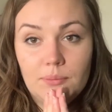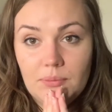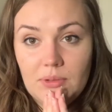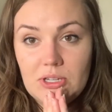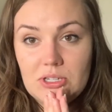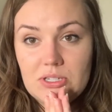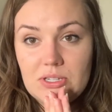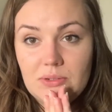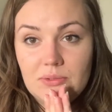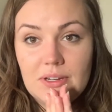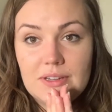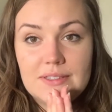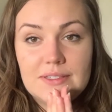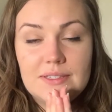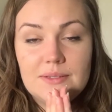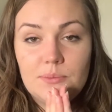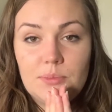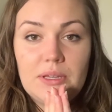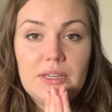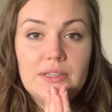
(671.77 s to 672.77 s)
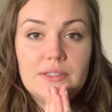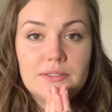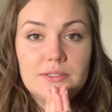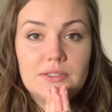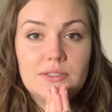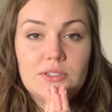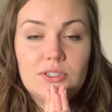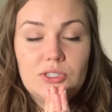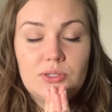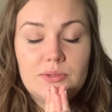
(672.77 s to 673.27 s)
May she rest in
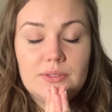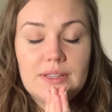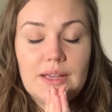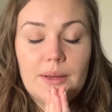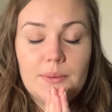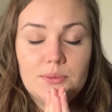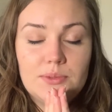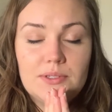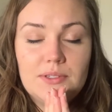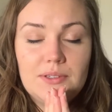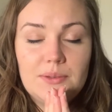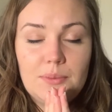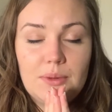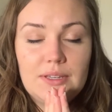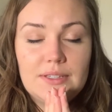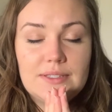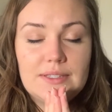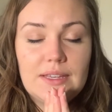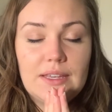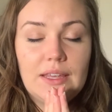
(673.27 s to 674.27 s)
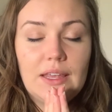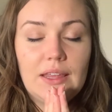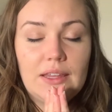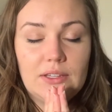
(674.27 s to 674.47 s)
peace. She was absolutely amazing,